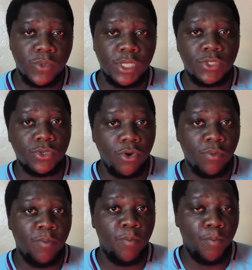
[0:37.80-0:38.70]
we
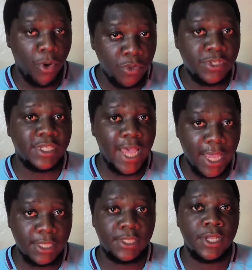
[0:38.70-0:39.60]
saw both
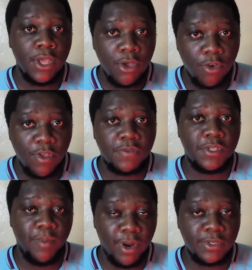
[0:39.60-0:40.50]
sides of
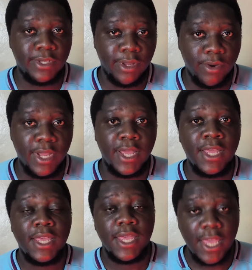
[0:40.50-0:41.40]
FC Barcelona
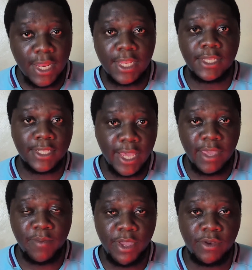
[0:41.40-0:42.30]
in this
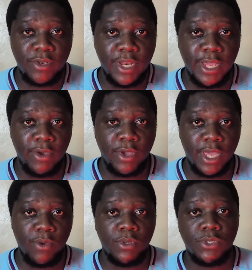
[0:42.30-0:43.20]
game here today.
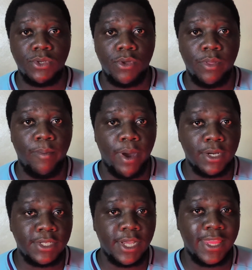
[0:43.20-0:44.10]
Okay, we saw the
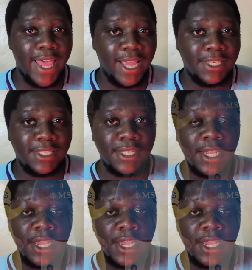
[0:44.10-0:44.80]
Barca that